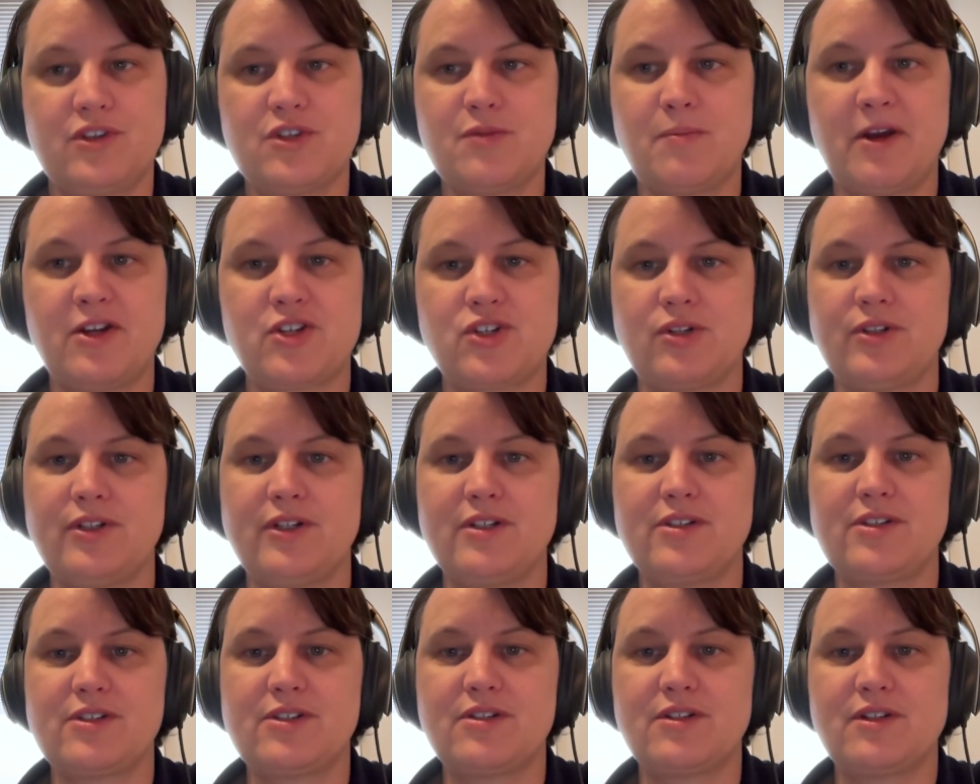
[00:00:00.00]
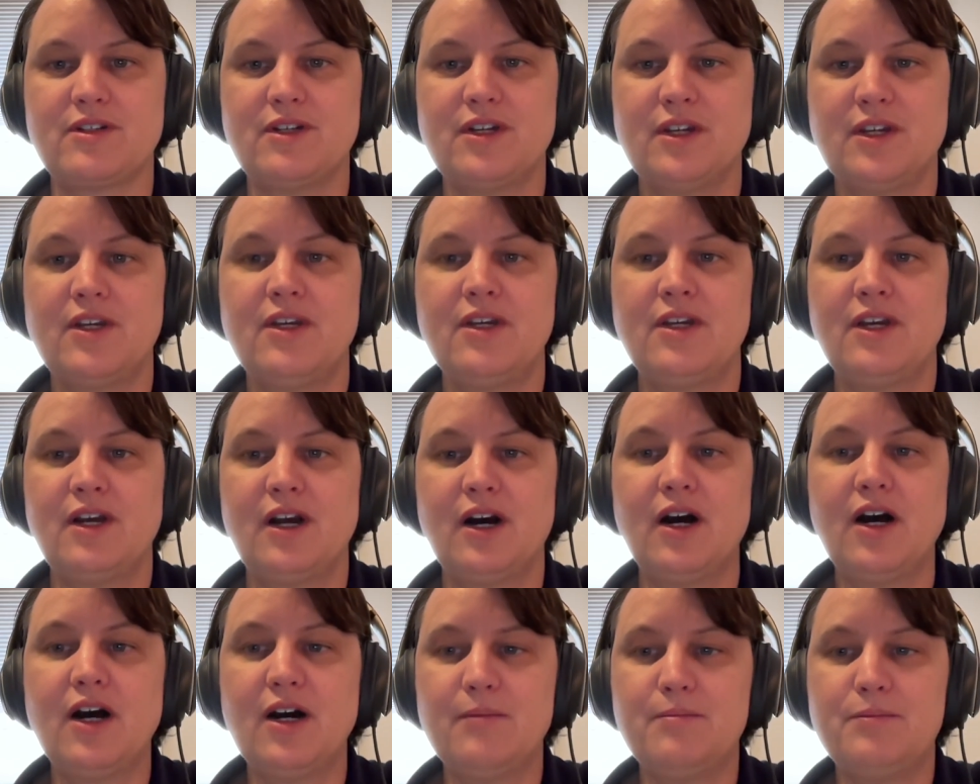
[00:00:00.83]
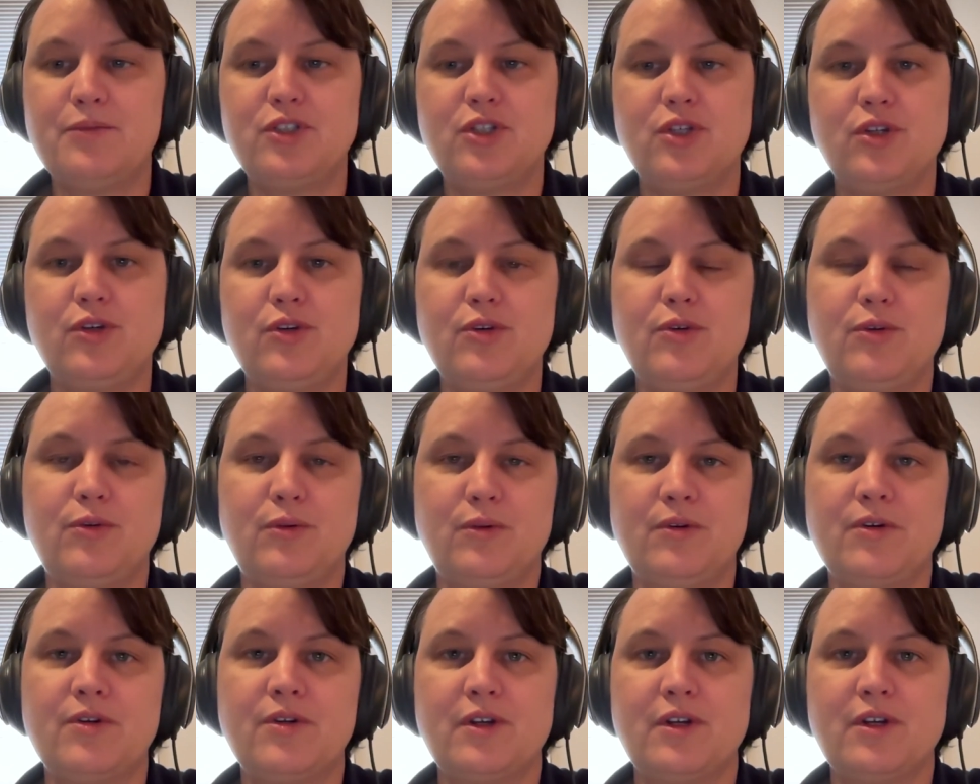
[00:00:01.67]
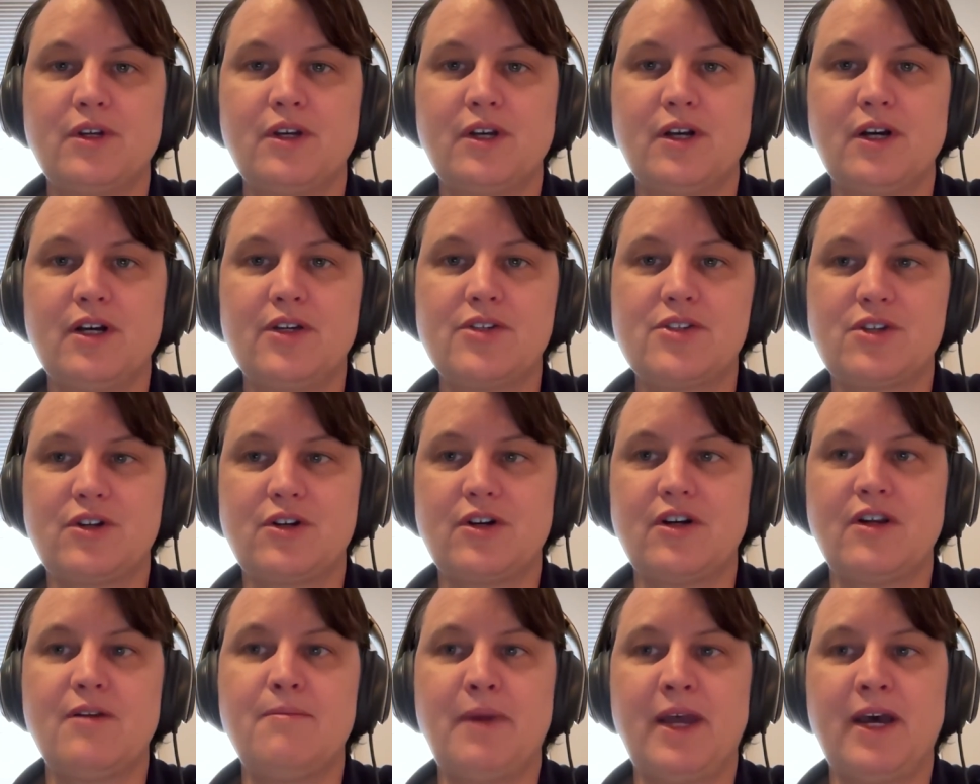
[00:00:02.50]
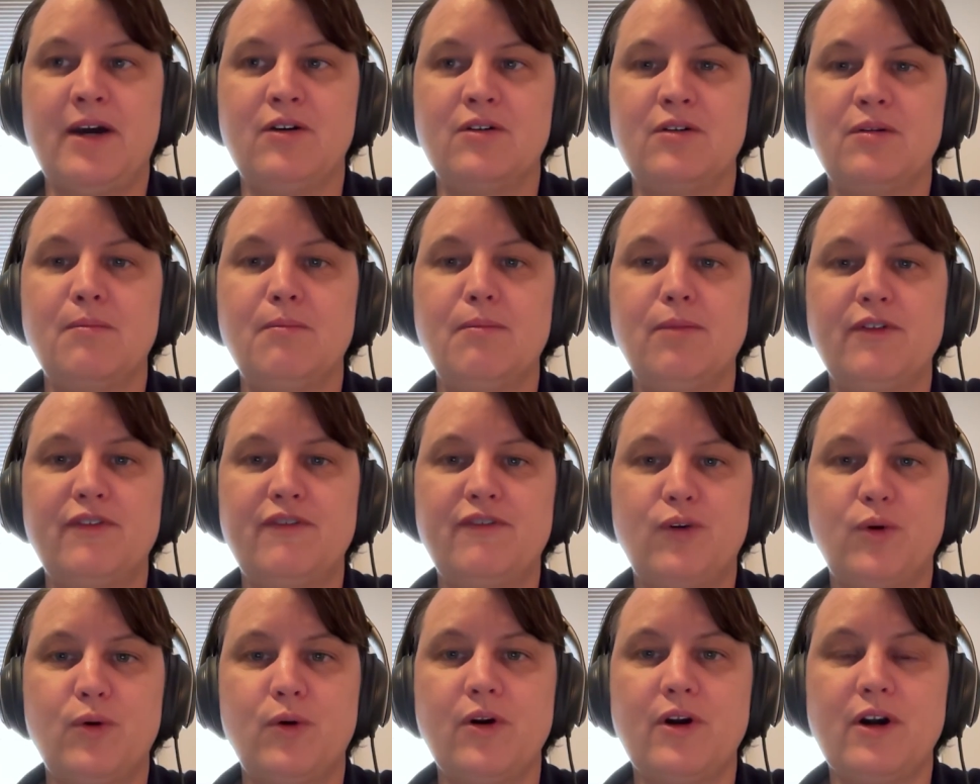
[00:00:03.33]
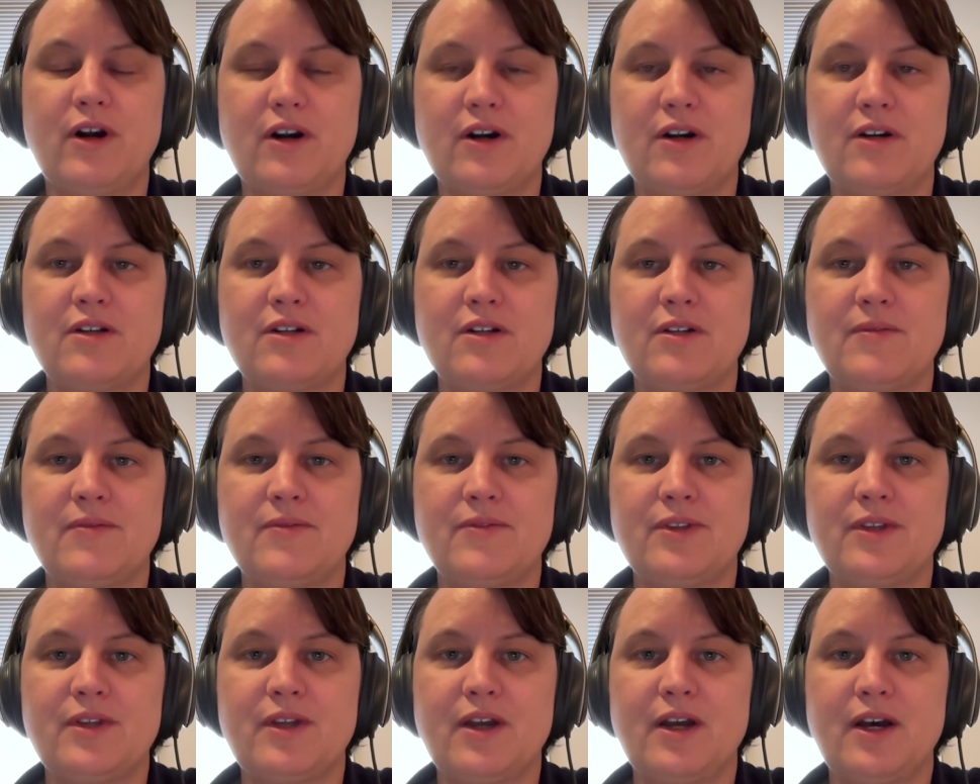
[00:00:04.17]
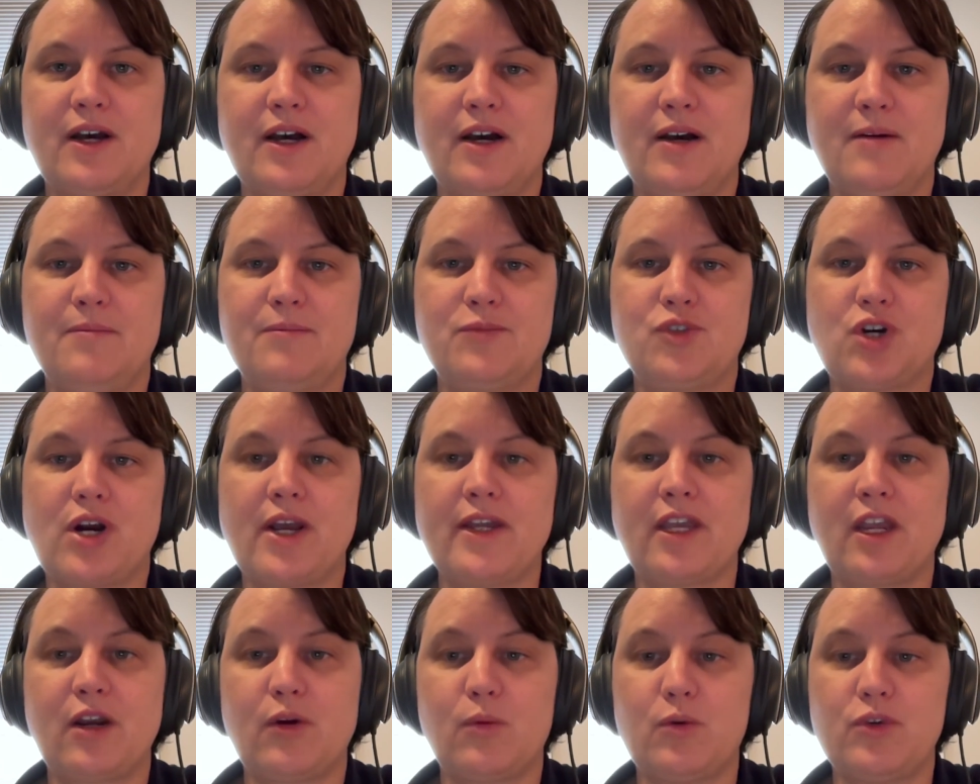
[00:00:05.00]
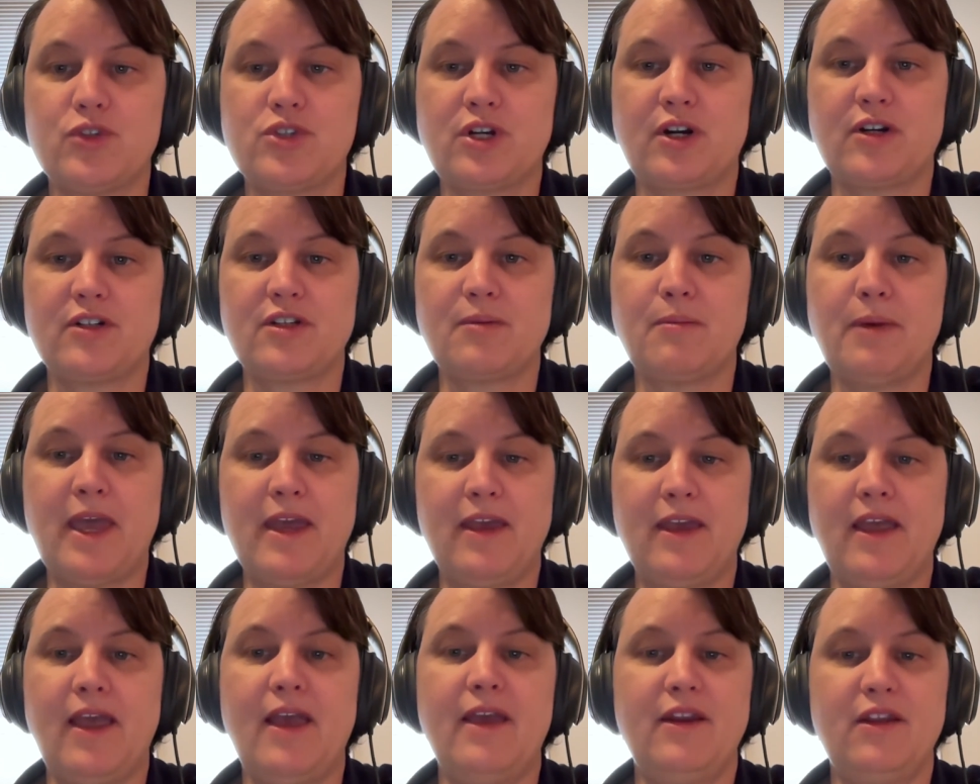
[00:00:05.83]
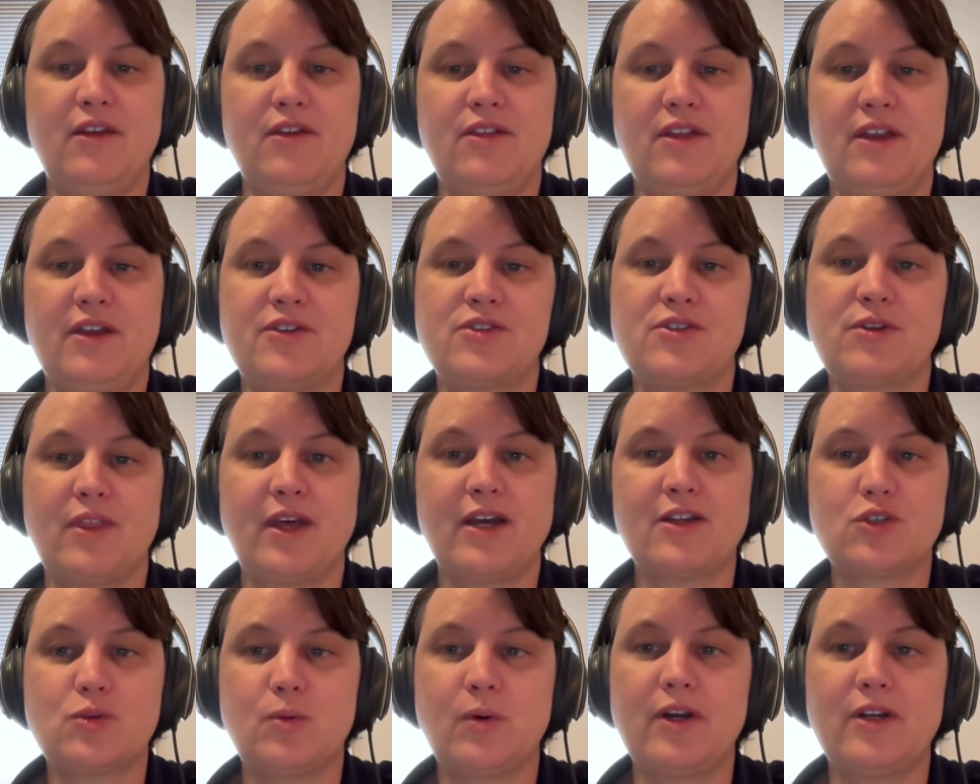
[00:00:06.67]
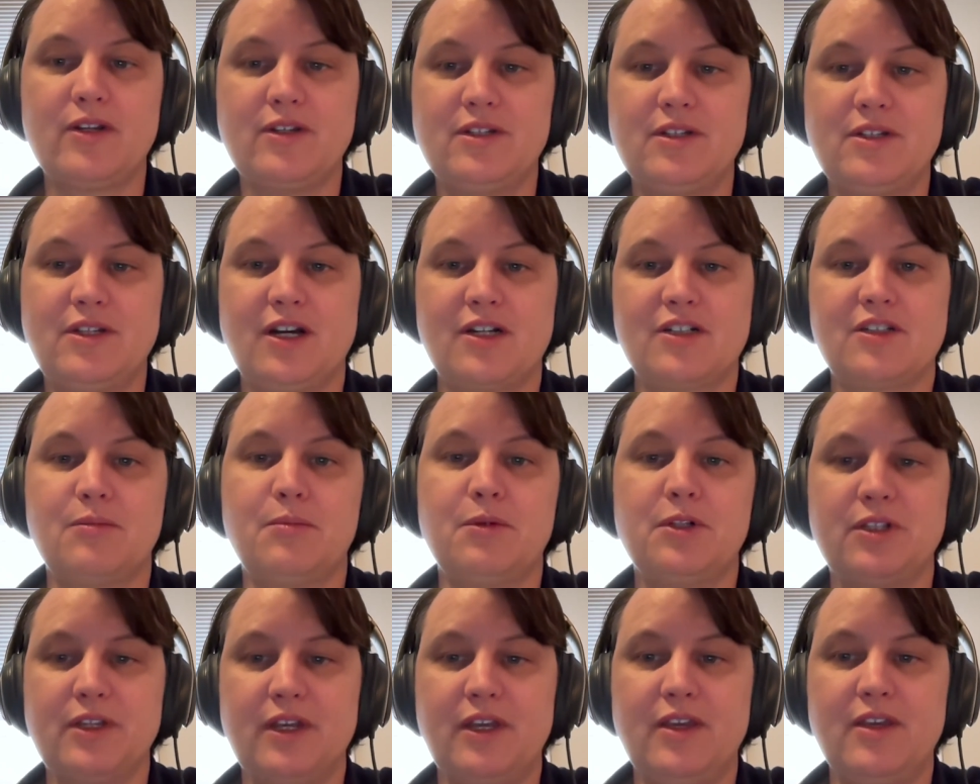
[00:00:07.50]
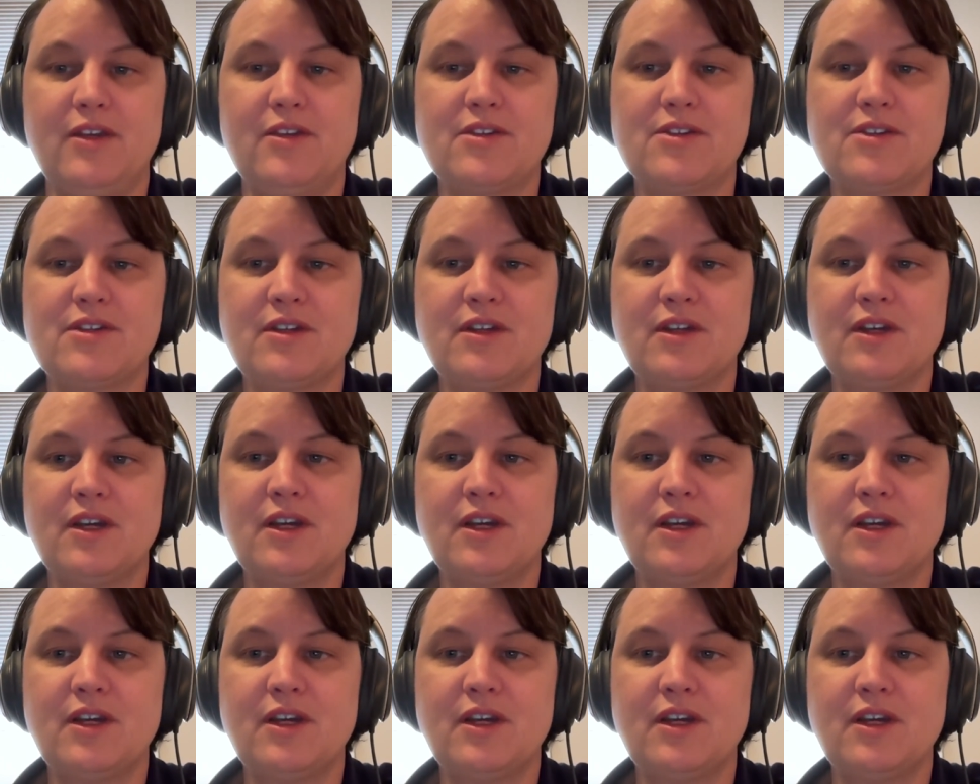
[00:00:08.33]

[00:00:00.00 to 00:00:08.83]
specialist up to a certain amount before TRICARE will start to pay anything. So that's what a deductible is.